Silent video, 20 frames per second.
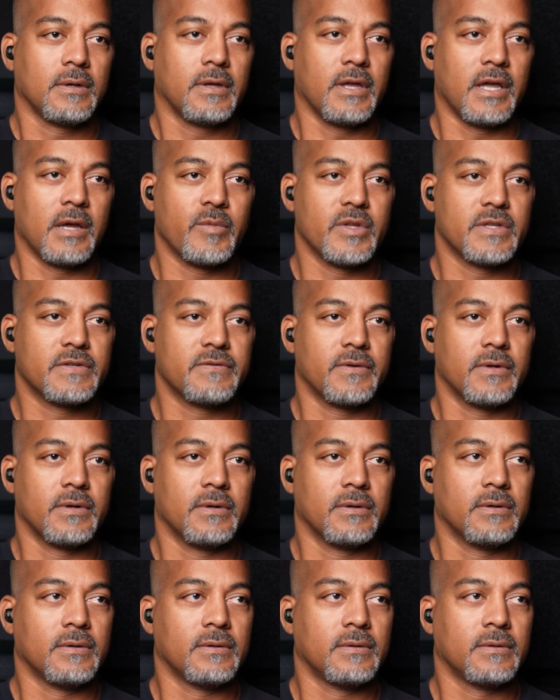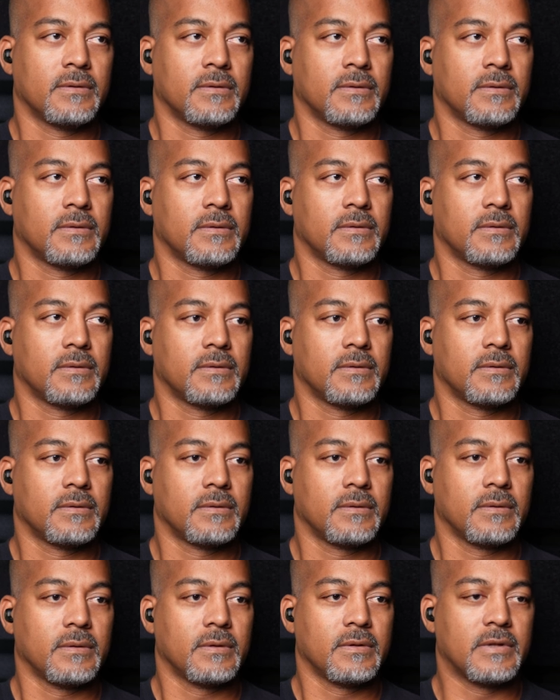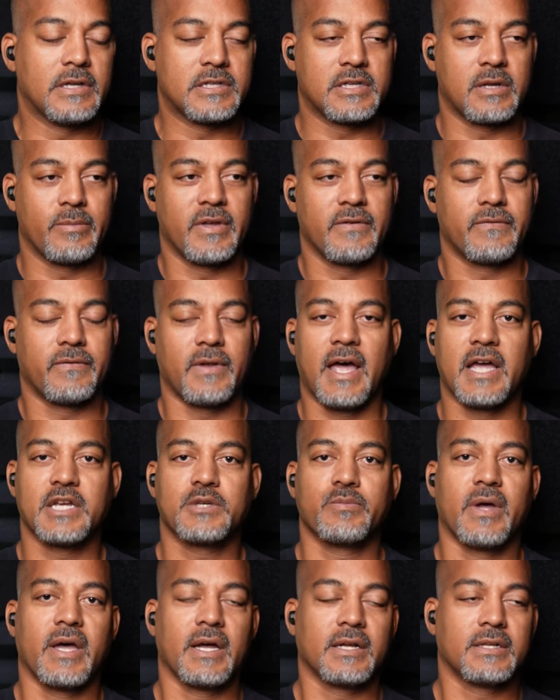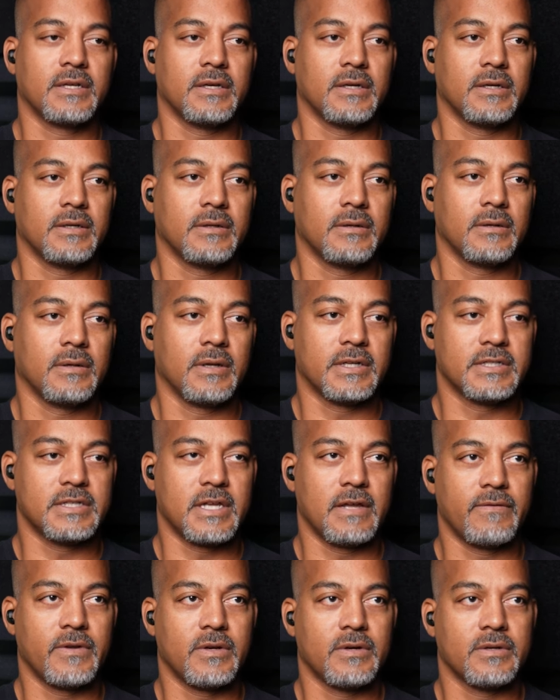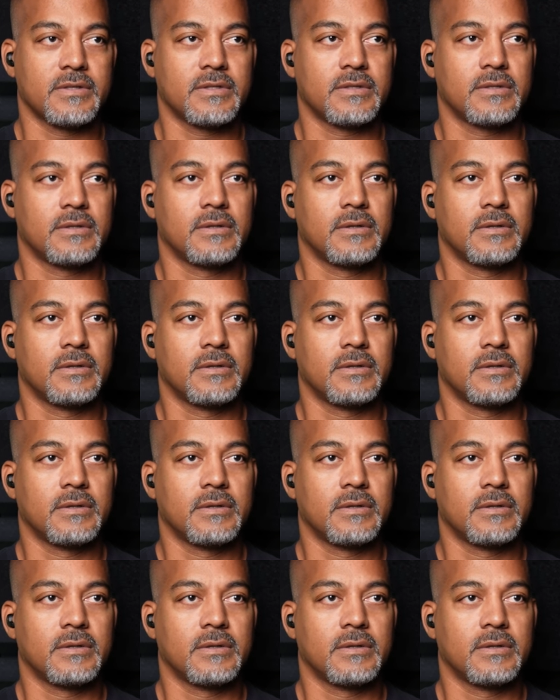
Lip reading: Gambit's funeral. That was gonna be a flashback to Xavier's.